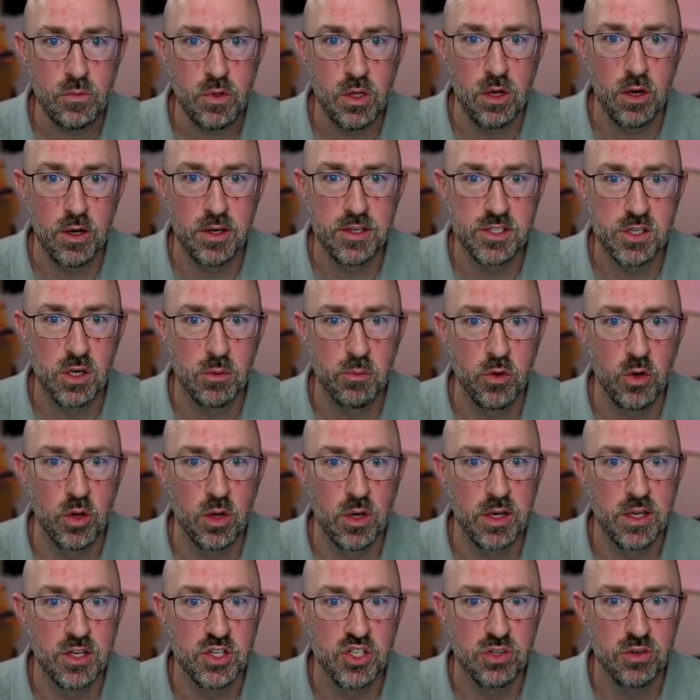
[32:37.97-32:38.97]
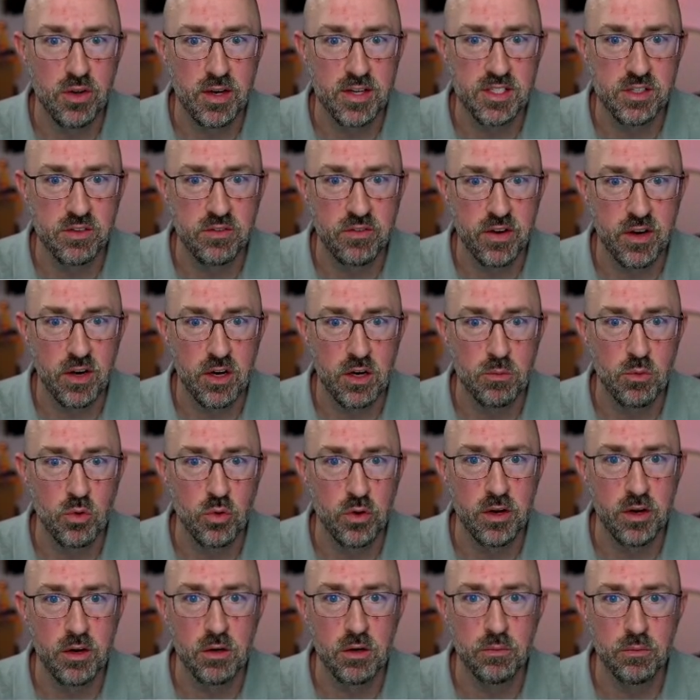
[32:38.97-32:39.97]
All right, so I'm going to initialize a variable
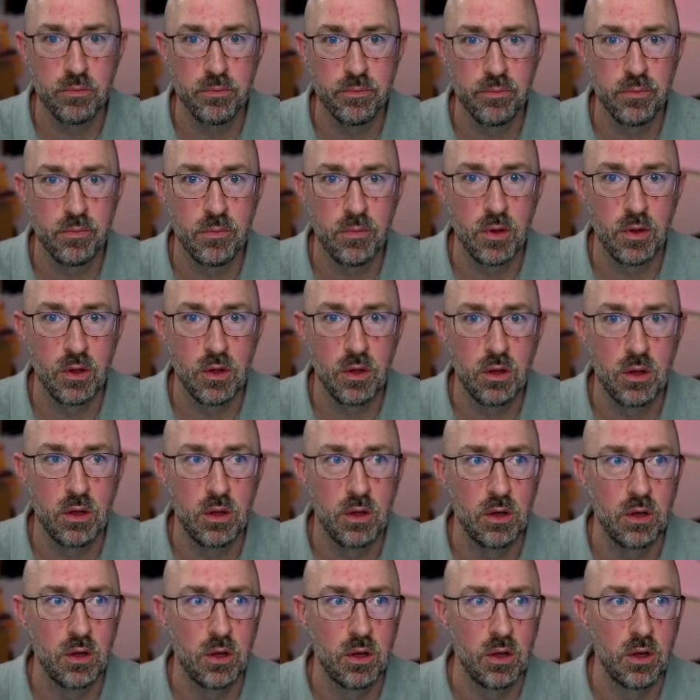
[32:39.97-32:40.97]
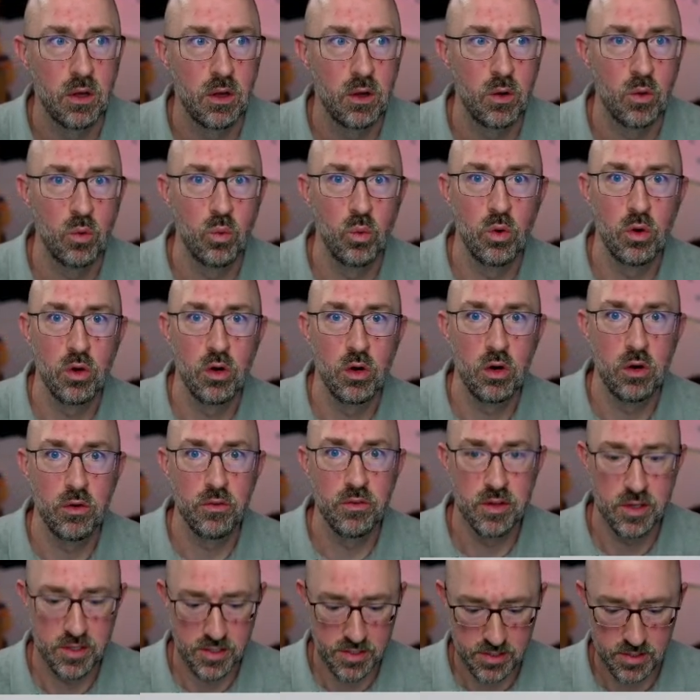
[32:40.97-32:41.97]
here. We'll call
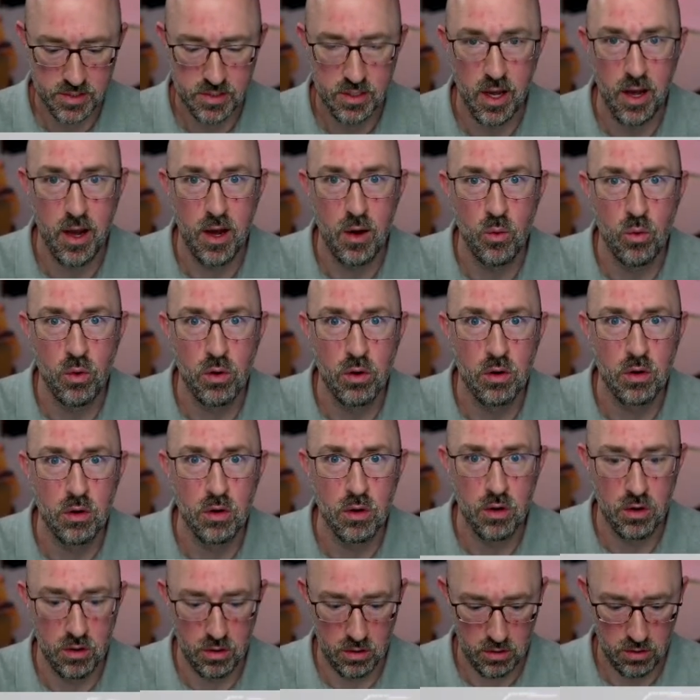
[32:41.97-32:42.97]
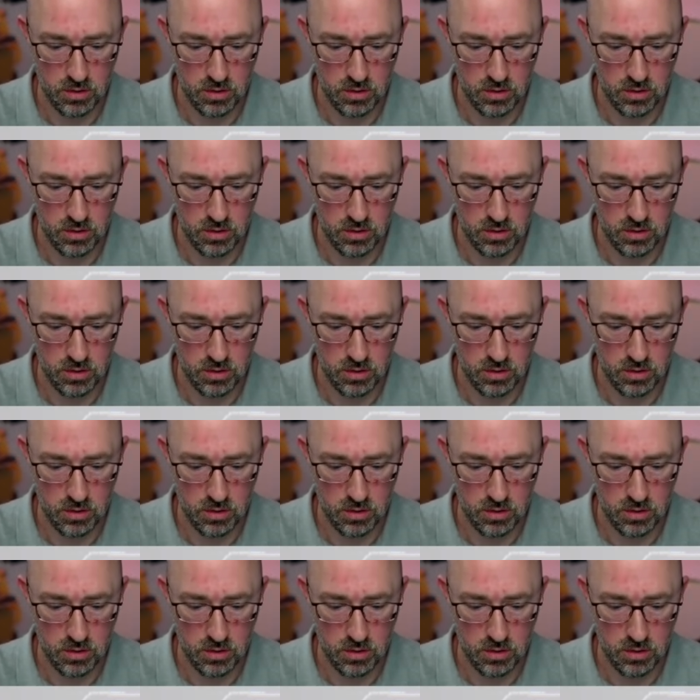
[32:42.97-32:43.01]
this our